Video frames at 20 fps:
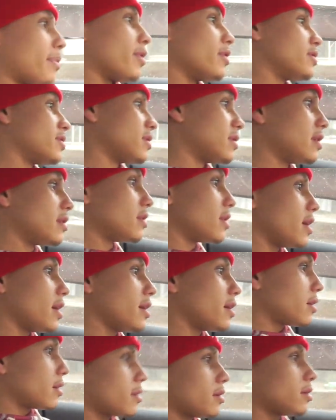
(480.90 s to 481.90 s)
personally
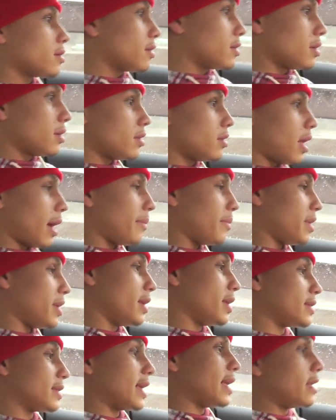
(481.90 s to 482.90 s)
think I mean,
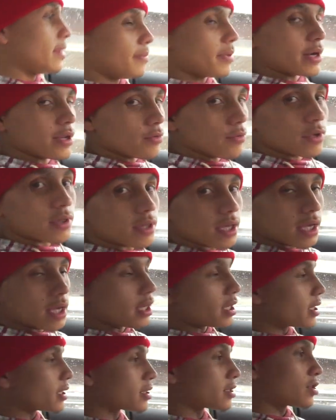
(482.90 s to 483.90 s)
as anybody would
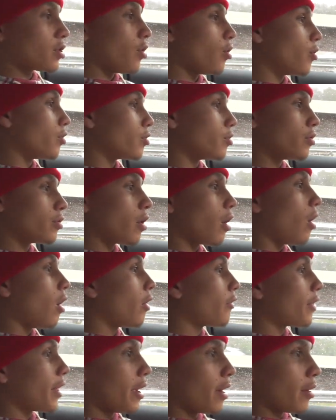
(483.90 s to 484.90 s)
think, it's totaled.
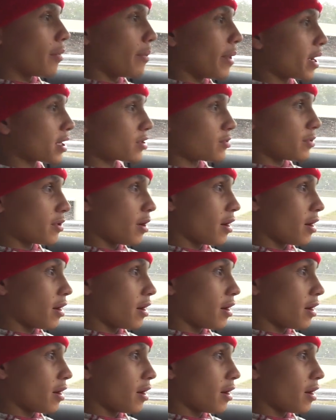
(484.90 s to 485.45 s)
All the airbags went